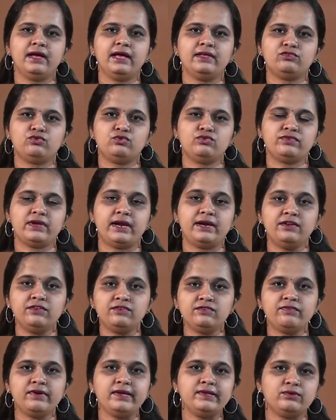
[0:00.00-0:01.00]
has to
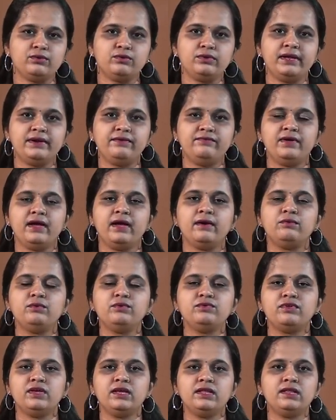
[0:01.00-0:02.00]
satisfy so that we have
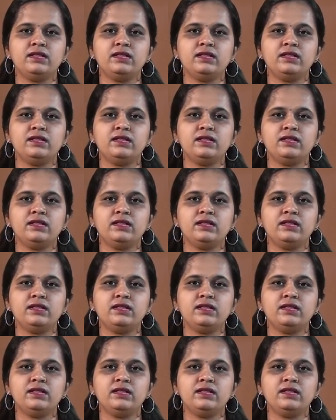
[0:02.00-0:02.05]
to say